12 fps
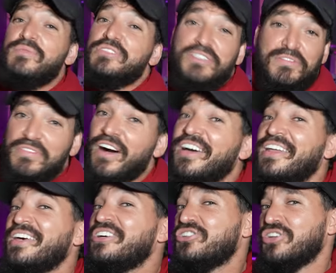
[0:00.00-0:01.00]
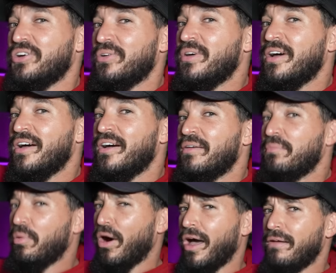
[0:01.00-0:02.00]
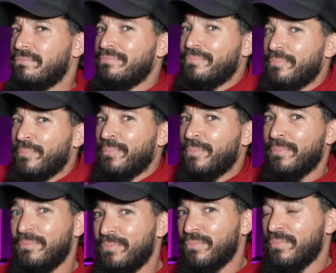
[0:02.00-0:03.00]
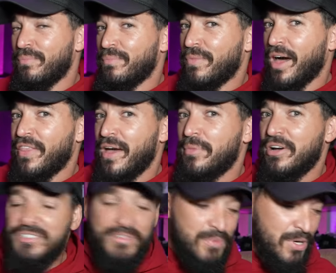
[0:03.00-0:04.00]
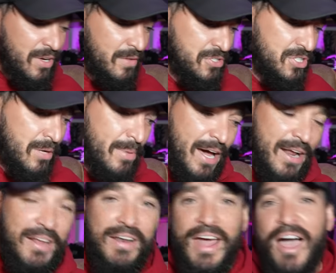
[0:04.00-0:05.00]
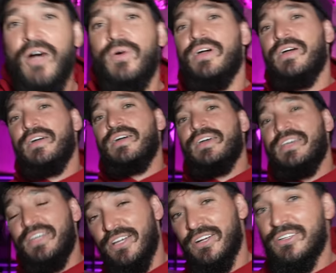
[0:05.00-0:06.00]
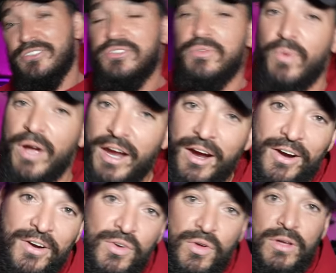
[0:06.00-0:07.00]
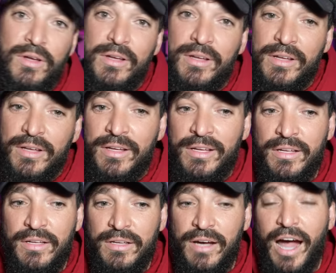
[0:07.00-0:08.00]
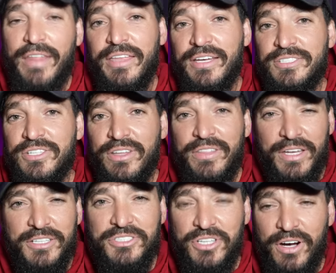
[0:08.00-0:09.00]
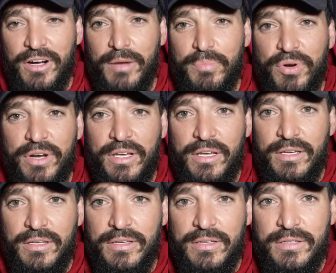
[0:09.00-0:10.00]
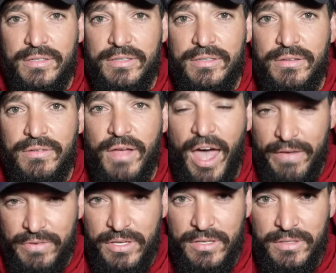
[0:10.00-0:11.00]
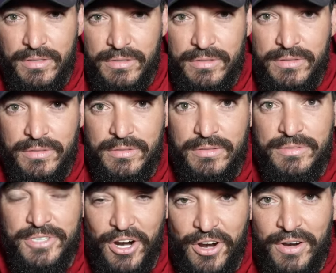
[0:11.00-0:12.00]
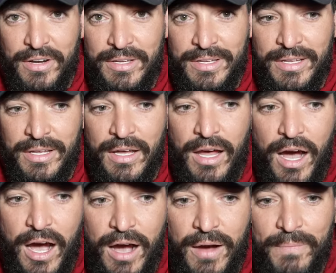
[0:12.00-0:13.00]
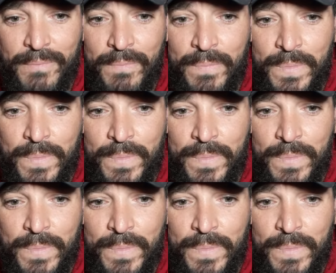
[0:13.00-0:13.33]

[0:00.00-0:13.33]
was a fucking issue, but, not that much, we don't give a shit about it. Now, here's where I think things took a pretty heavy turn. And